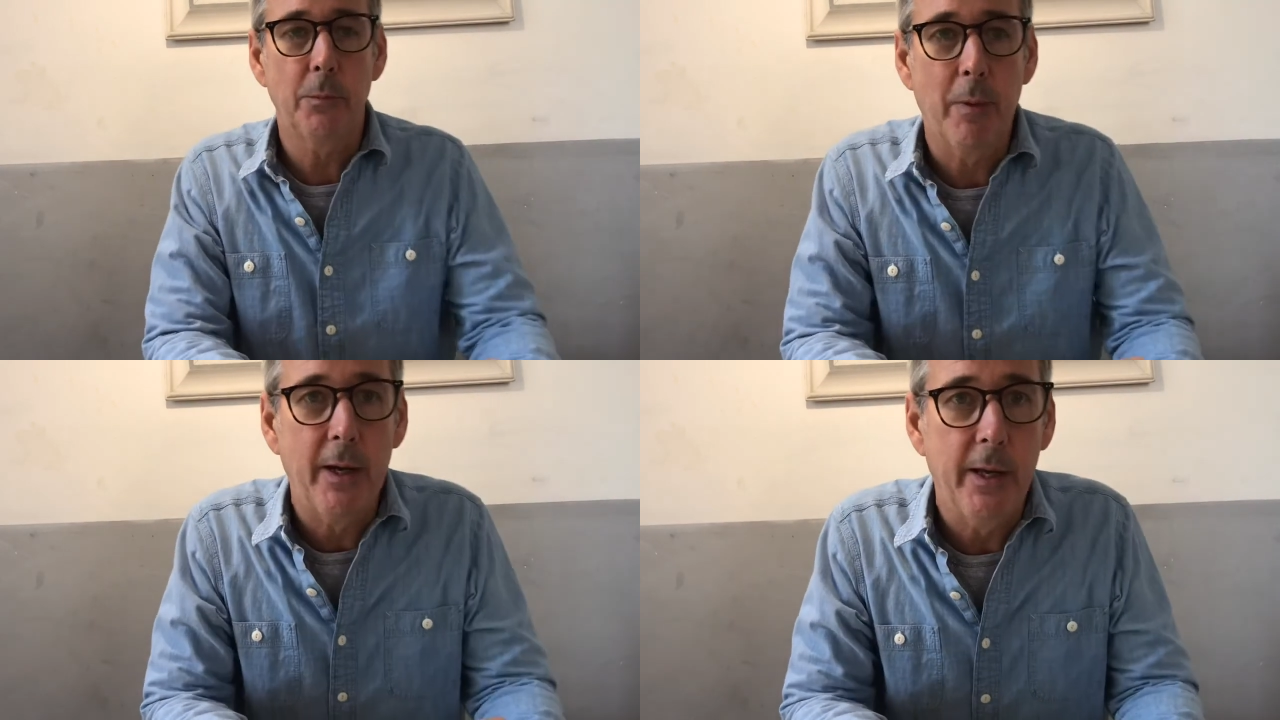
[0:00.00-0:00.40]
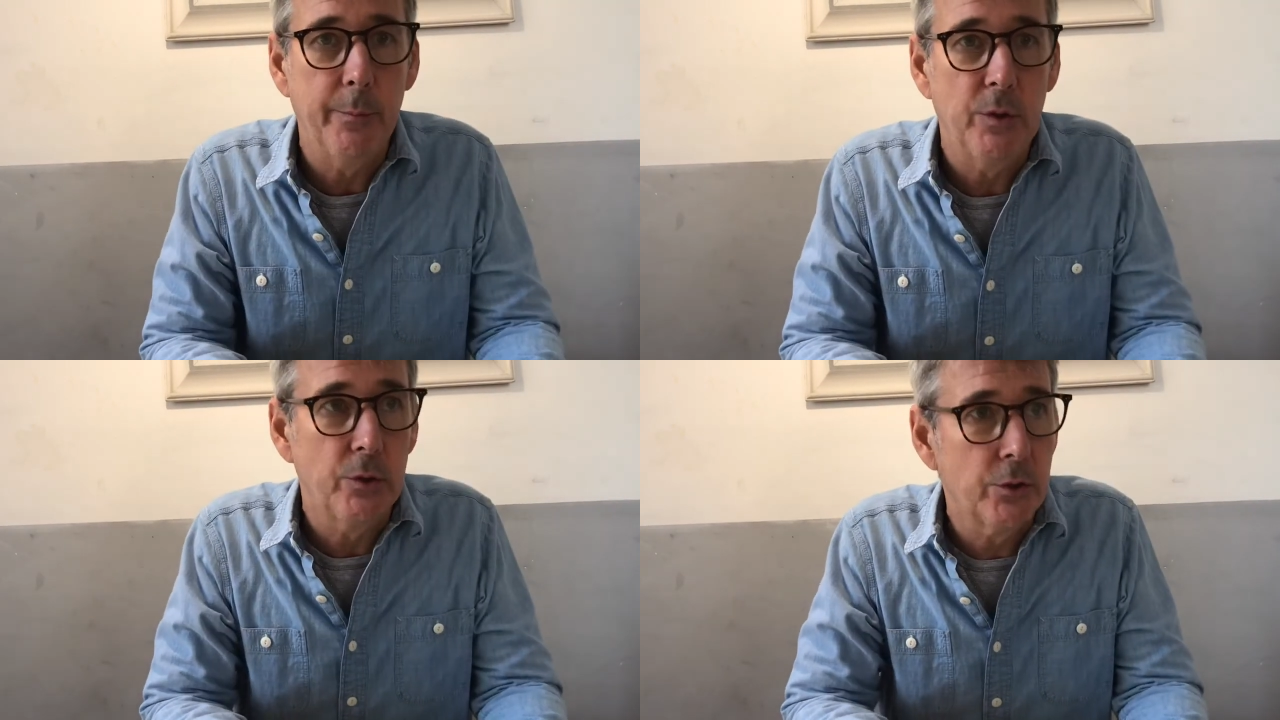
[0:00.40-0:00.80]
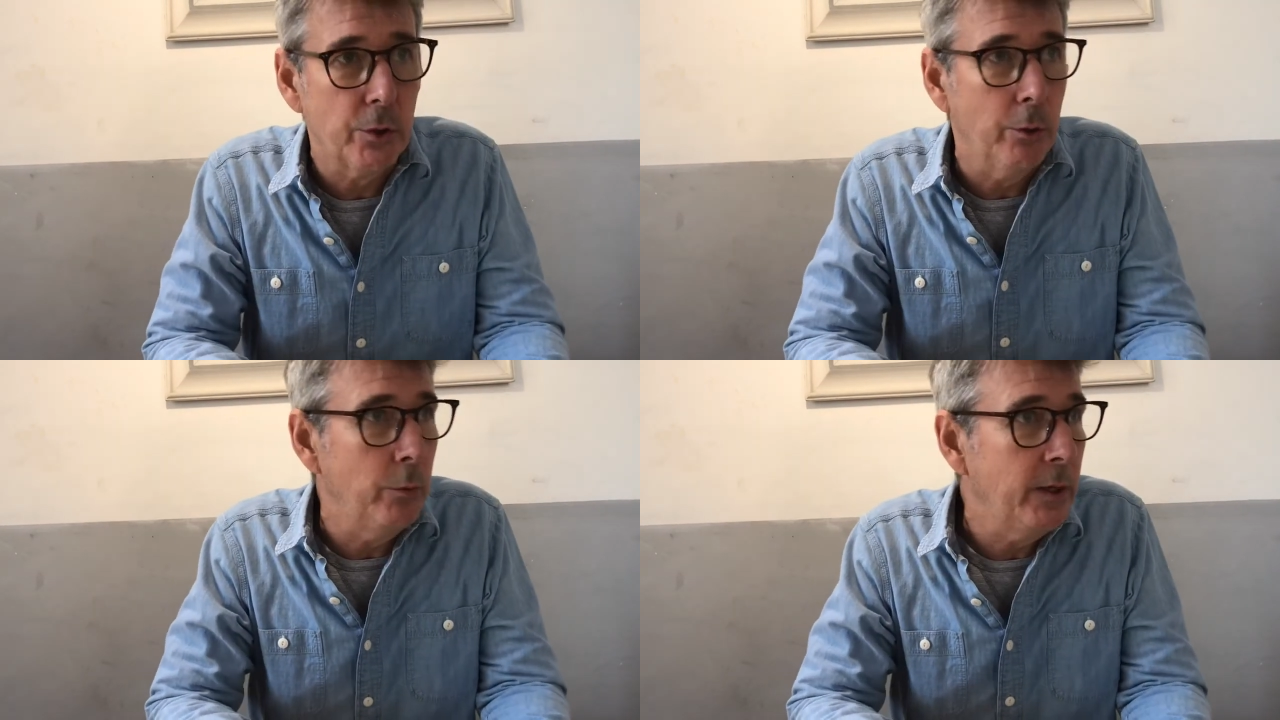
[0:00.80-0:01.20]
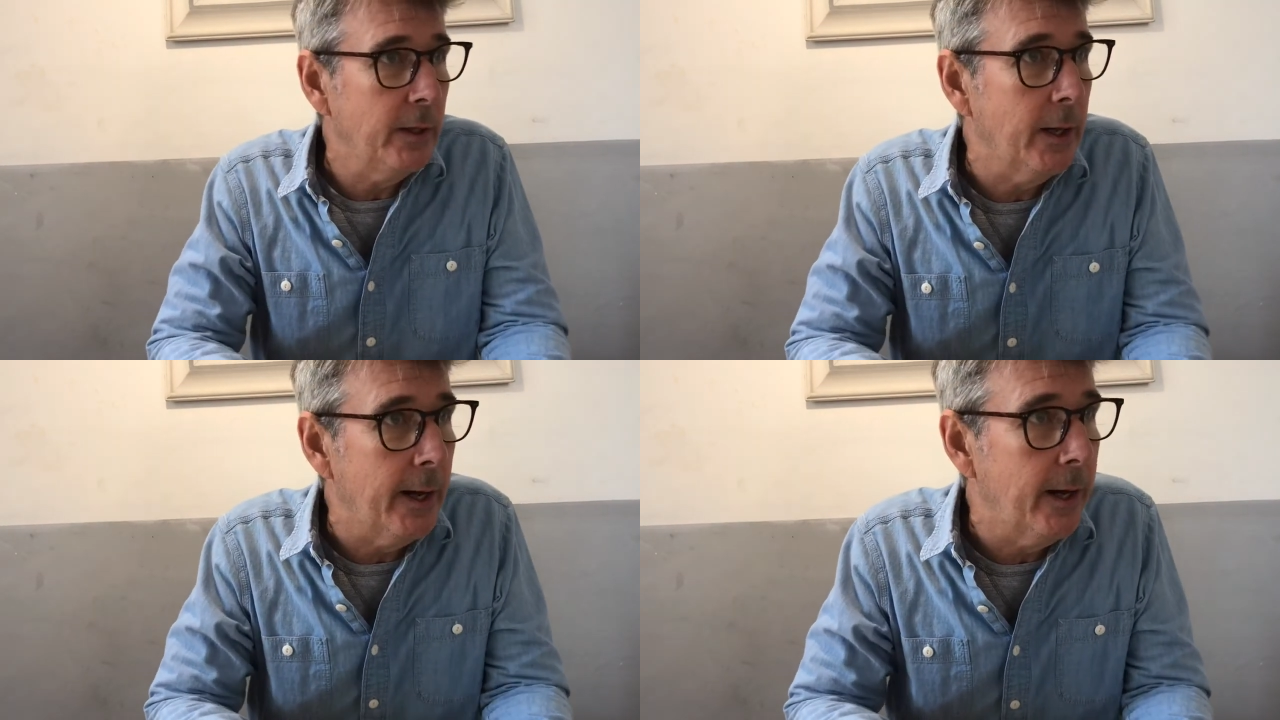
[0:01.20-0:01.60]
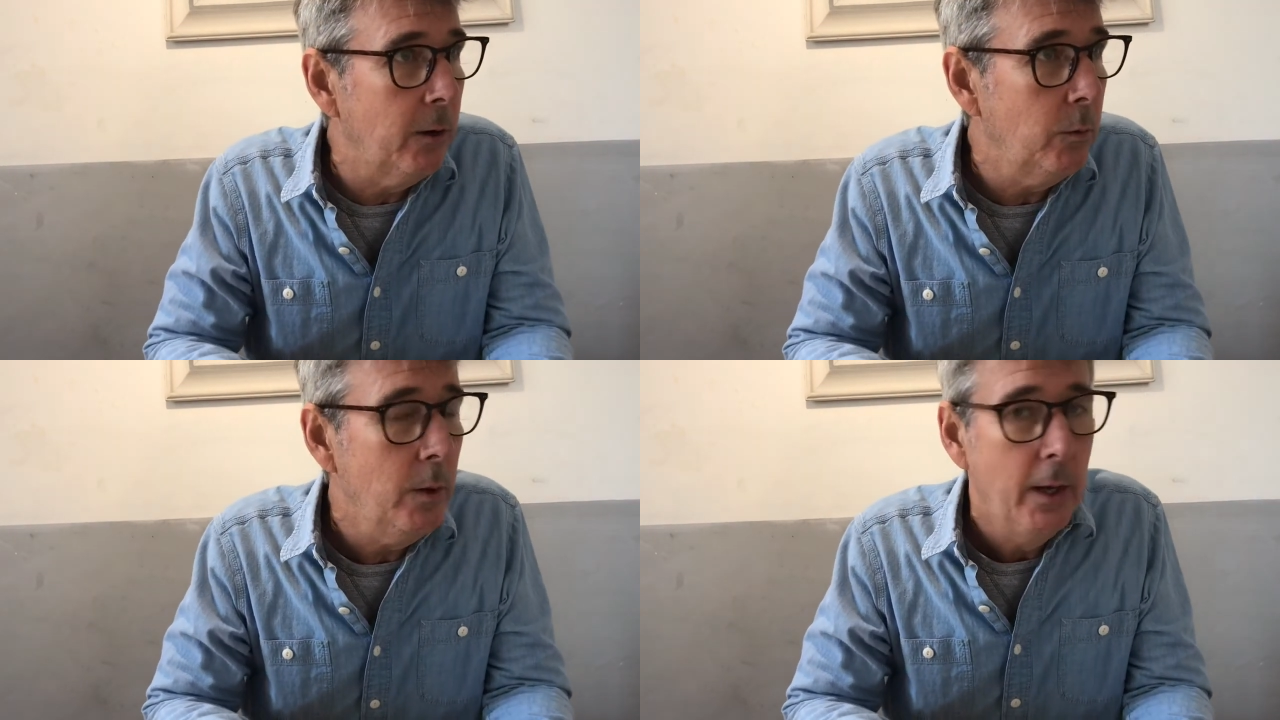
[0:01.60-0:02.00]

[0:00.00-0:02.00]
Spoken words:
My name is Tony Lau.